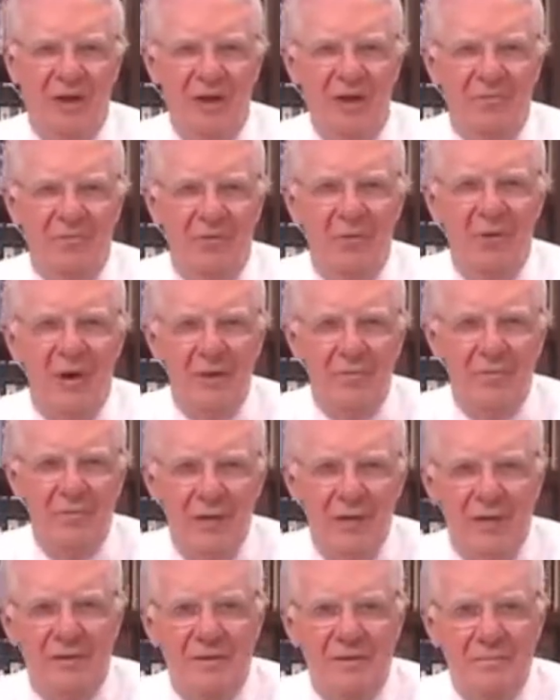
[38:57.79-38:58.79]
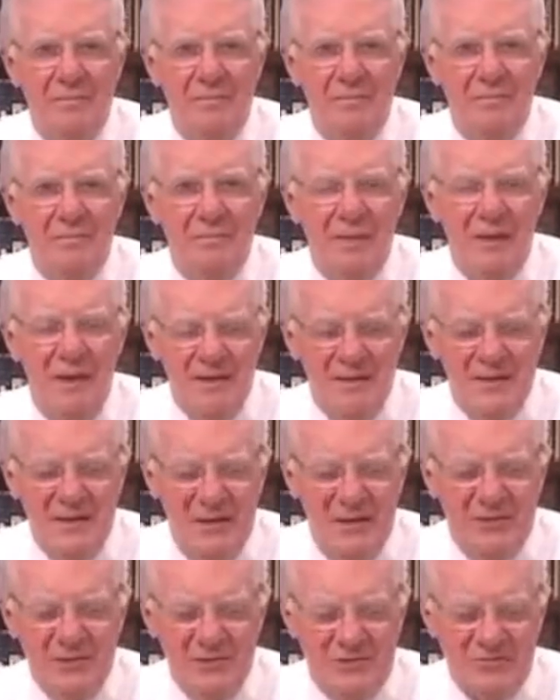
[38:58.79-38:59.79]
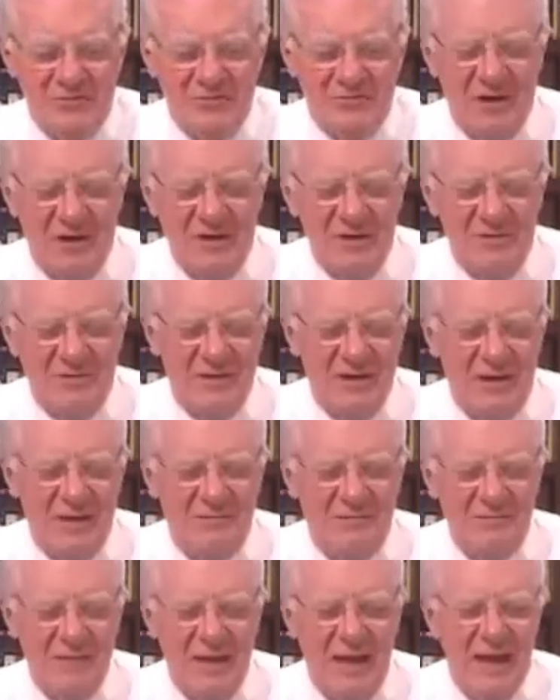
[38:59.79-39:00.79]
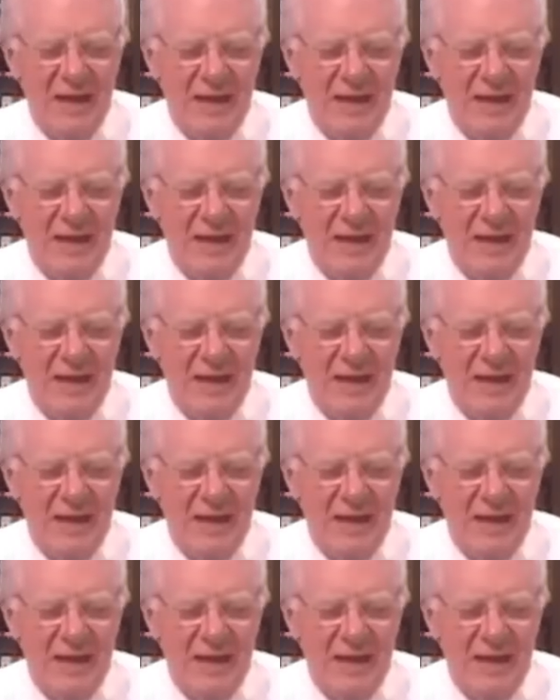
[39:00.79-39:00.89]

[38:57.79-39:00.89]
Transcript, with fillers: you'll ever want to meet. You know, it's a funny thing.